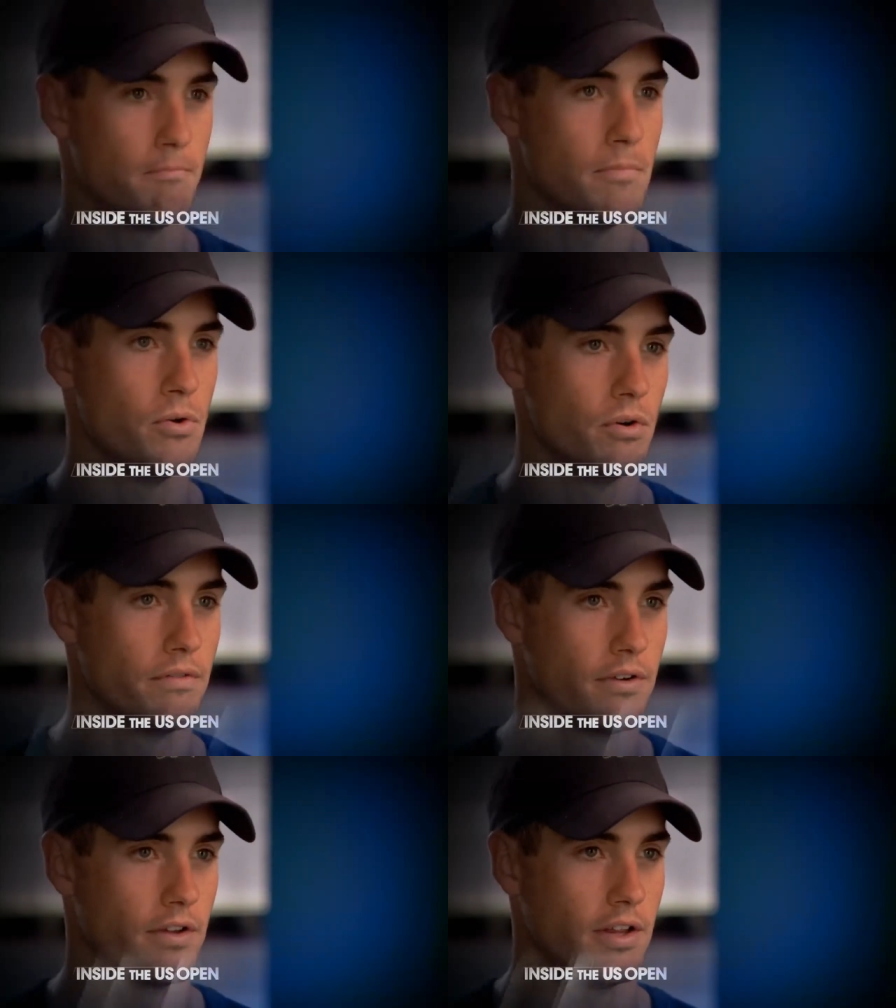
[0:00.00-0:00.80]
move
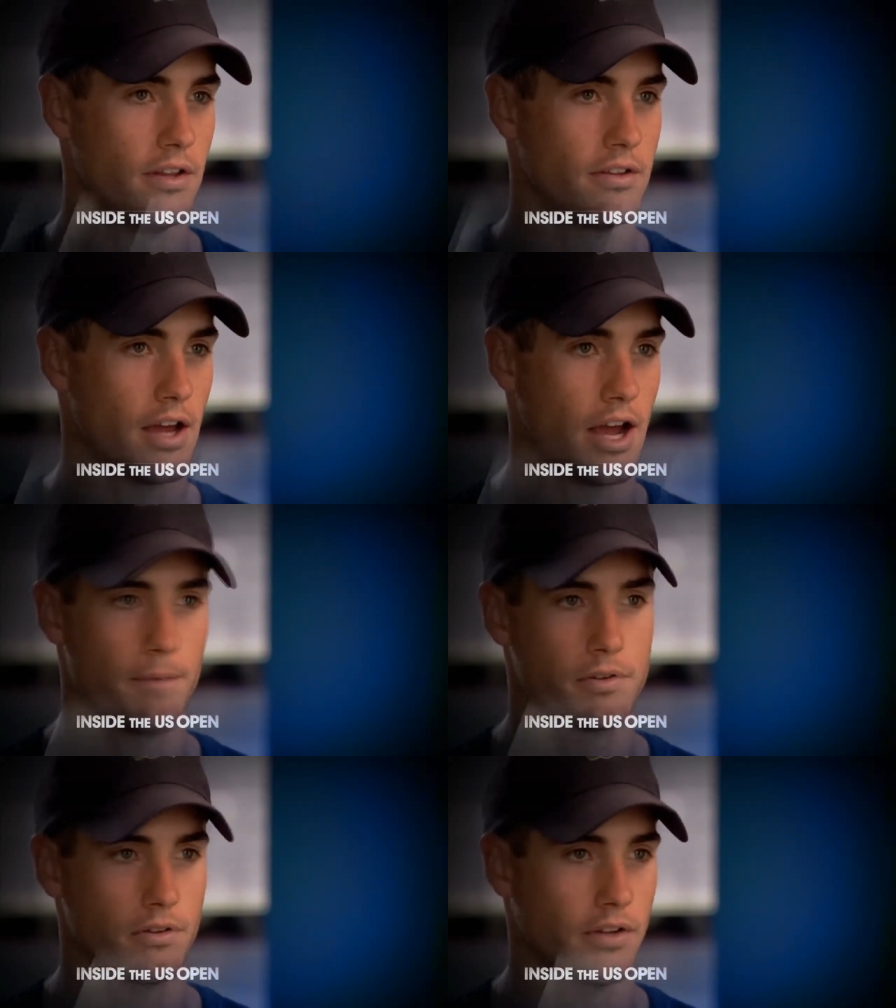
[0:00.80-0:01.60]
is
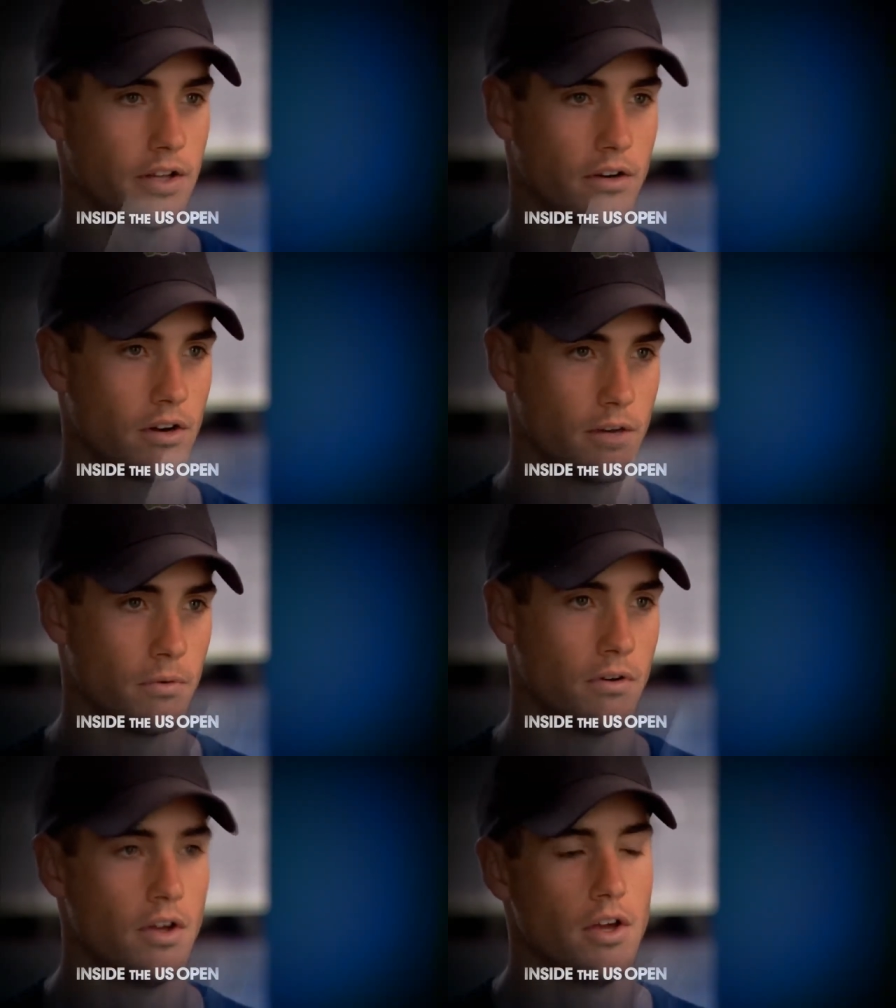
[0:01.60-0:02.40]
absolutely
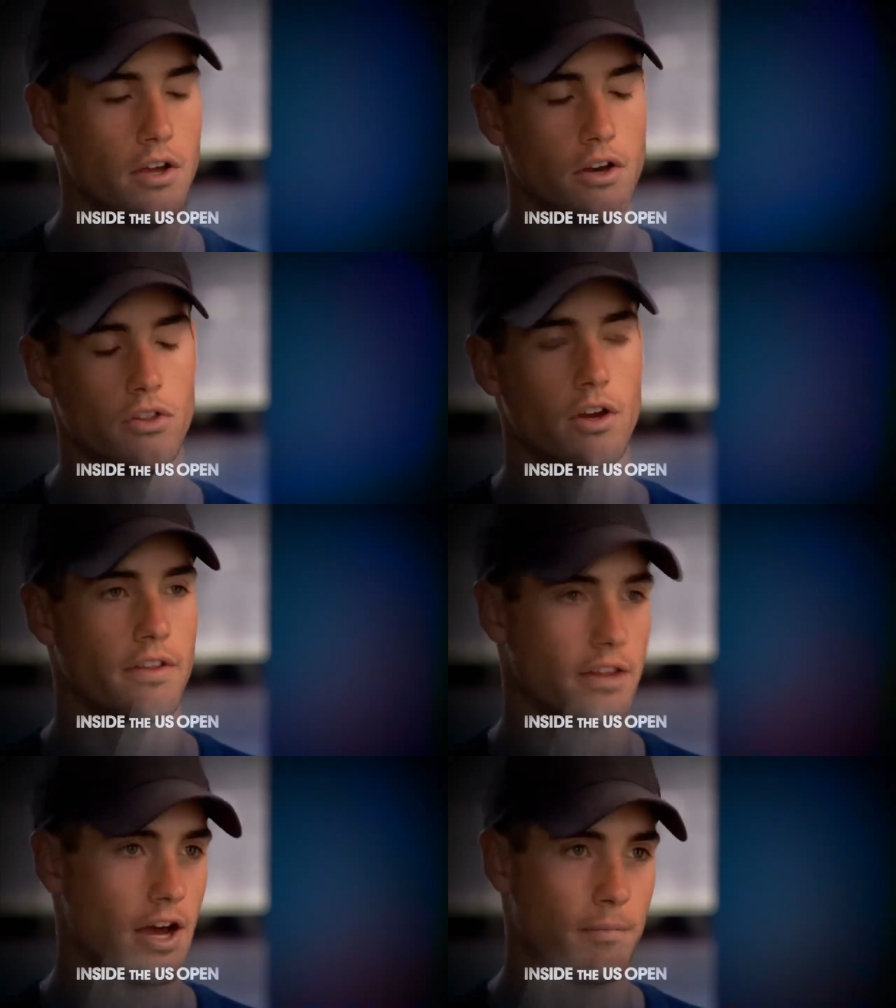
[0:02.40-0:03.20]
incredible. and you look at
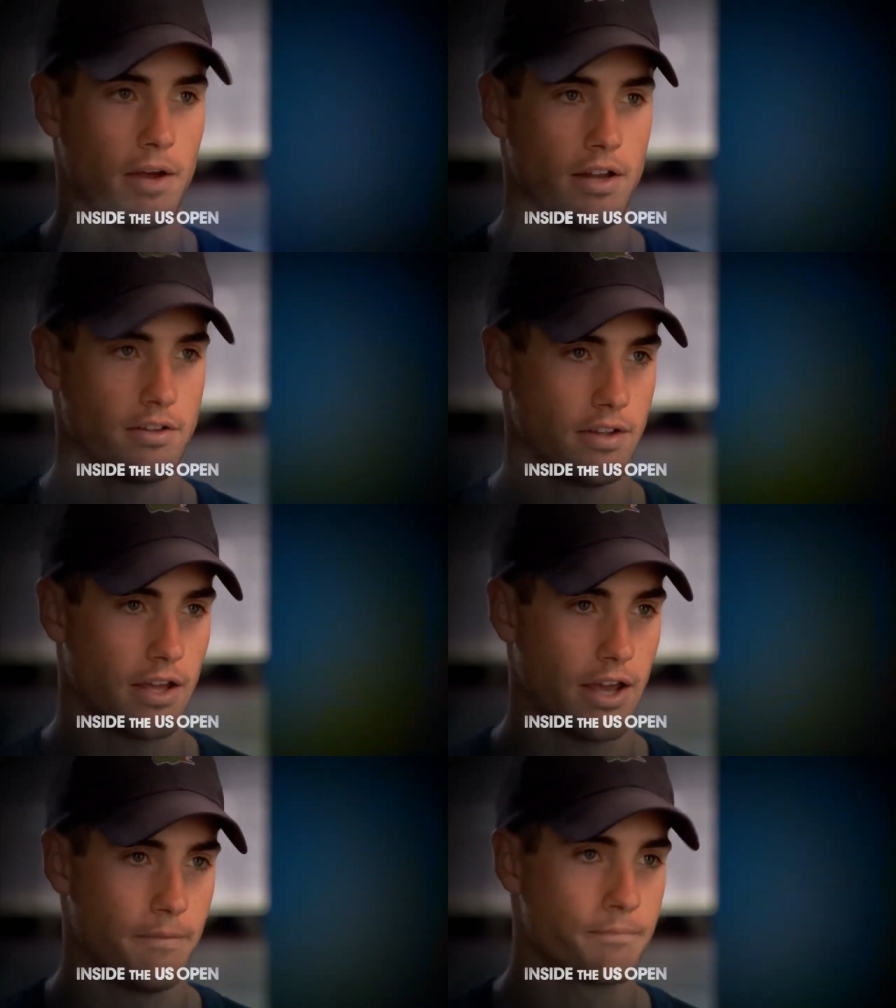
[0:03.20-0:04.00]
the top guys in the
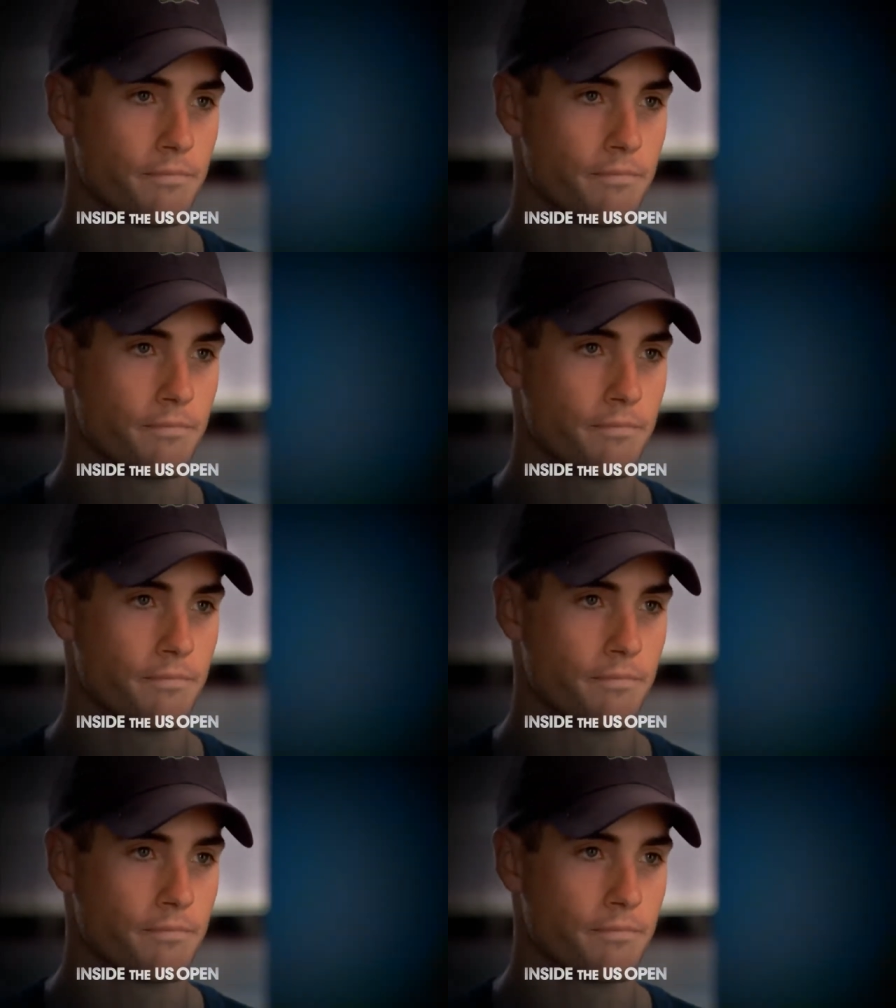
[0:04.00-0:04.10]
game.